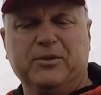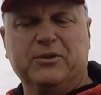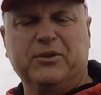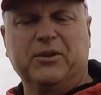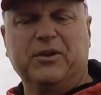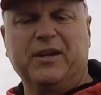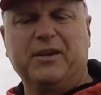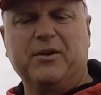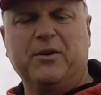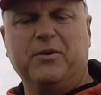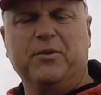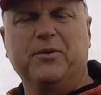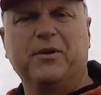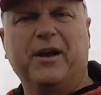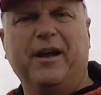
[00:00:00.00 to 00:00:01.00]
so they
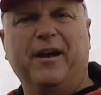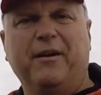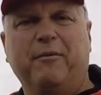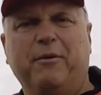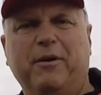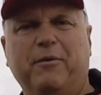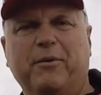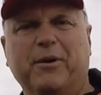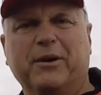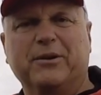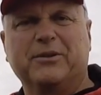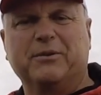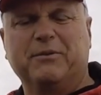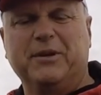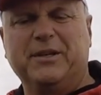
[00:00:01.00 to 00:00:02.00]
know uh, what
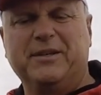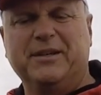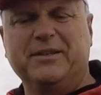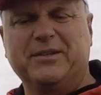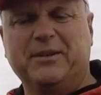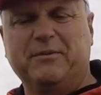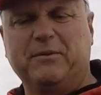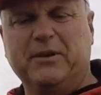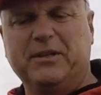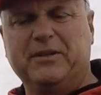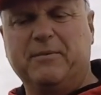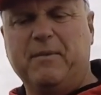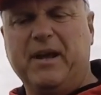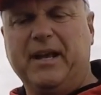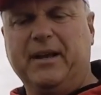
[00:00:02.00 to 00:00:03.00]
works and what doesn't and what
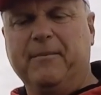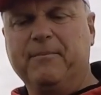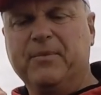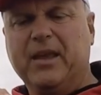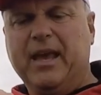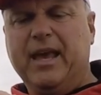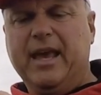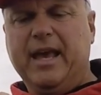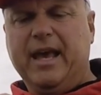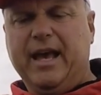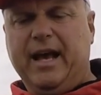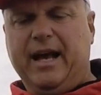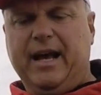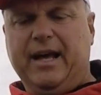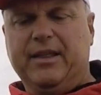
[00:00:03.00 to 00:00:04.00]
to make.
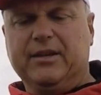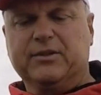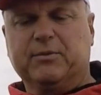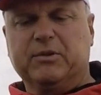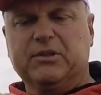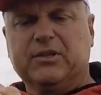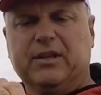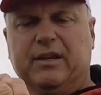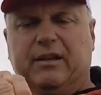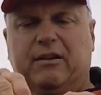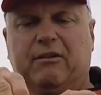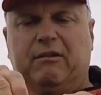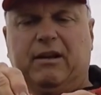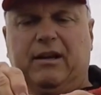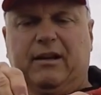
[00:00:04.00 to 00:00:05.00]
Uh, this one's the
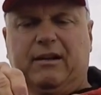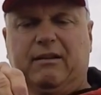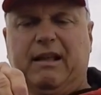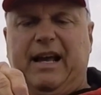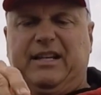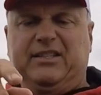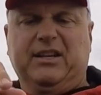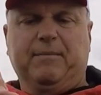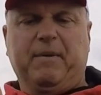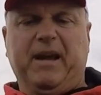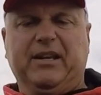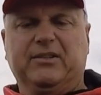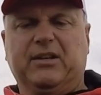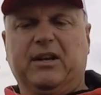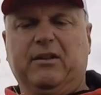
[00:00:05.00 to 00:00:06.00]
cl- uh, classic
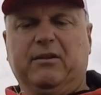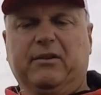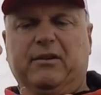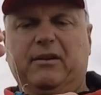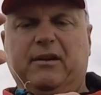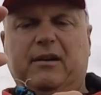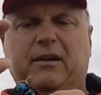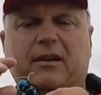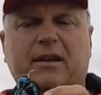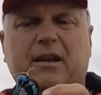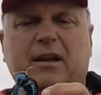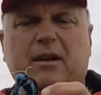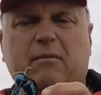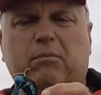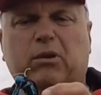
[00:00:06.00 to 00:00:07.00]
bass color uh,
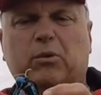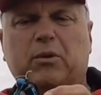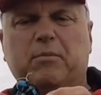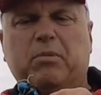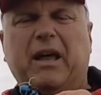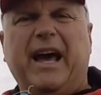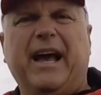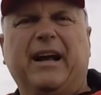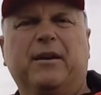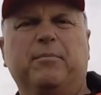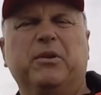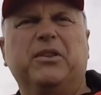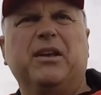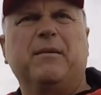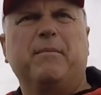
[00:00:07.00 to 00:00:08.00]
blue and black,
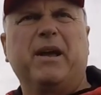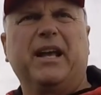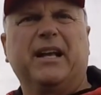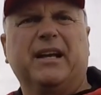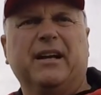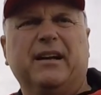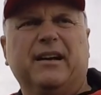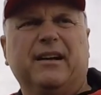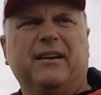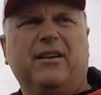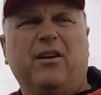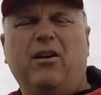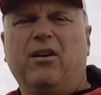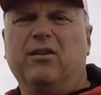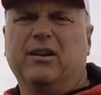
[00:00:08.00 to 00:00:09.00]
but they make uh,
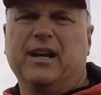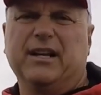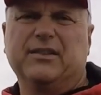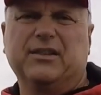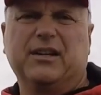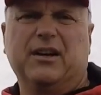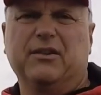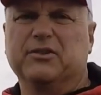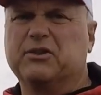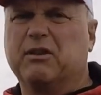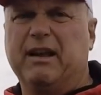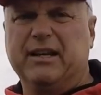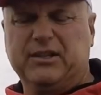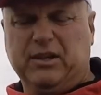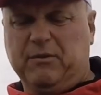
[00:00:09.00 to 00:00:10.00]
all kinds of colors,
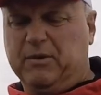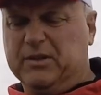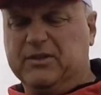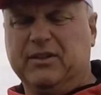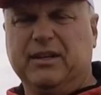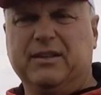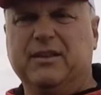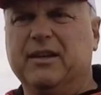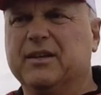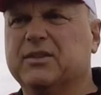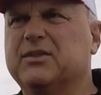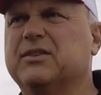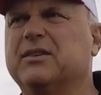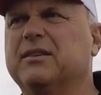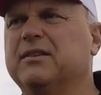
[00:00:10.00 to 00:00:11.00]
classic ones like
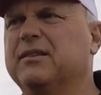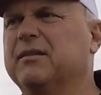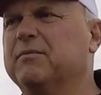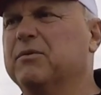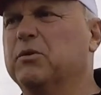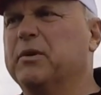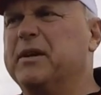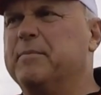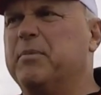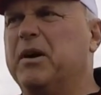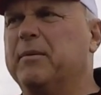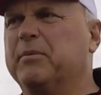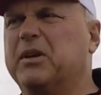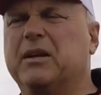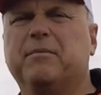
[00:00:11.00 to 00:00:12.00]
this and green
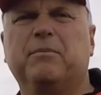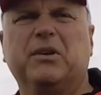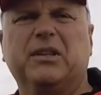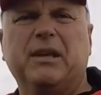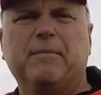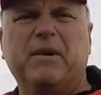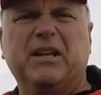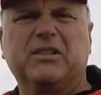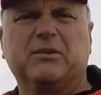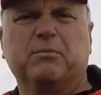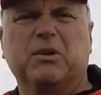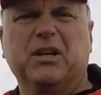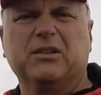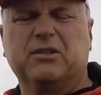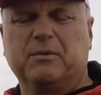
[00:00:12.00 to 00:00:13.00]
pumpkin, but they make some
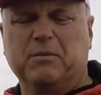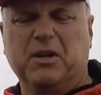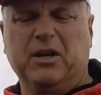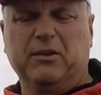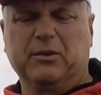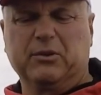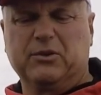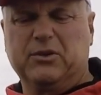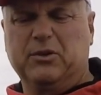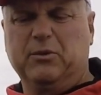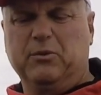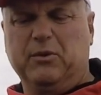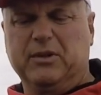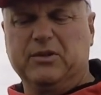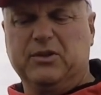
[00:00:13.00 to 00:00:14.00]
custom colors too,
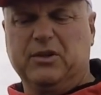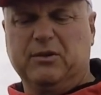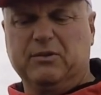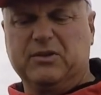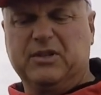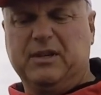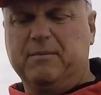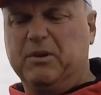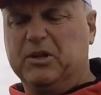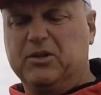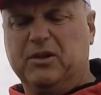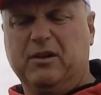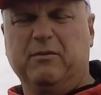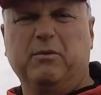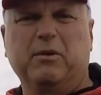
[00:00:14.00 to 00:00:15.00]
ones you don't see much
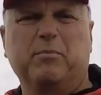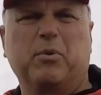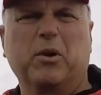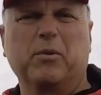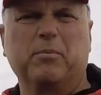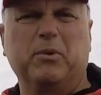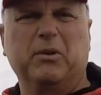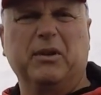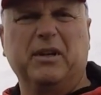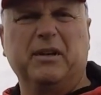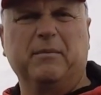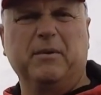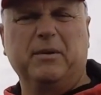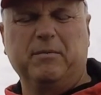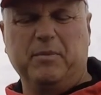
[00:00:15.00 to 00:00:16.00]
of with purple in
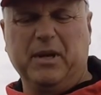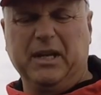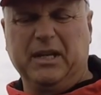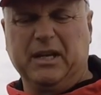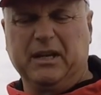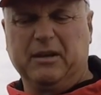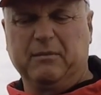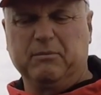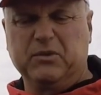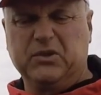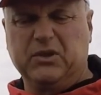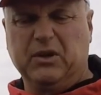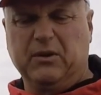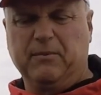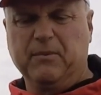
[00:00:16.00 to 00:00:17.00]
them and pink in them.
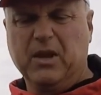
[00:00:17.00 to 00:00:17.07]
So